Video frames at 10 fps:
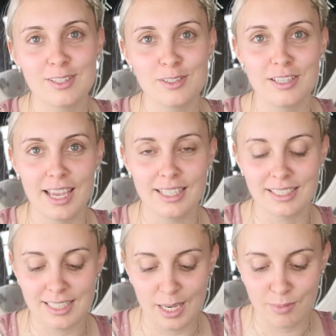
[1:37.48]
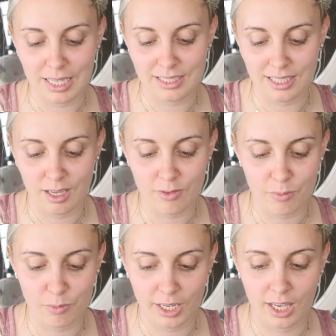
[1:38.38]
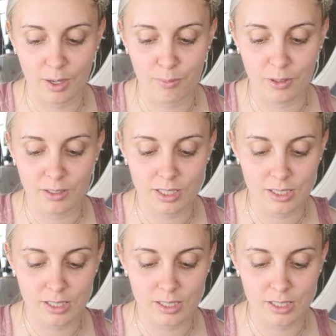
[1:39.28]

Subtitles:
so to entertain myself, I'm bringing a book.